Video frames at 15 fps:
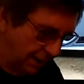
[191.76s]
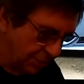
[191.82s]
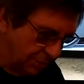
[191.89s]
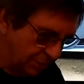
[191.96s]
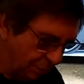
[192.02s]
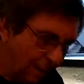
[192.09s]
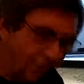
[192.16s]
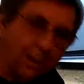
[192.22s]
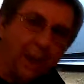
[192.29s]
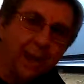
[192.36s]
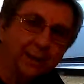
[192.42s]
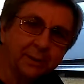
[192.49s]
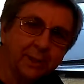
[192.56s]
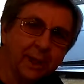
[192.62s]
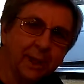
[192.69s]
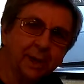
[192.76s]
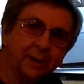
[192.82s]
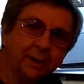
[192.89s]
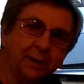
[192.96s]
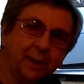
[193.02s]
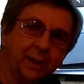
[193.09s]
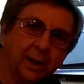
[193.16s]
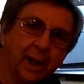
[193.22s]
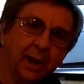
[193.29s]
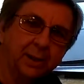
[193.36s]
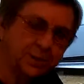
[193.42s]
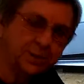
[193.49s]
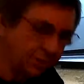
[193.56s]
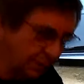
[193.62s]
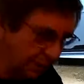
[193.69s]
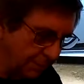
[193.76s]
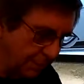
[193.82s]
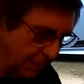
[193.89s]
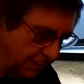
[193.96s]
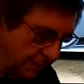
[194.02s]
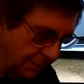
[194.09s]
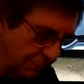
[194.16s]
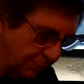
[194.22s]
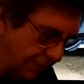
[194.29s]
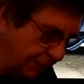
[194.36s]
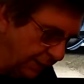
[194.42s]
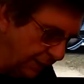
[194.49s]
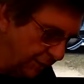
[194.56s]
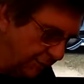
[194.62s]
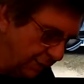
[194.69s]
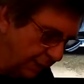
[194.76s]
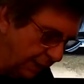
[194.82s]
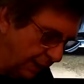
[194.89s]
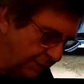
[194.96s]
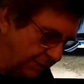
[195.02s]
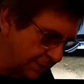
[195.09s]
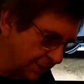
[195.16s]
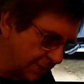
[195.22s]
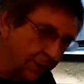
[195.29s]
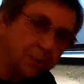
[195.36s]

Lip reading: So I backed out, and I just thought I'd make this video in case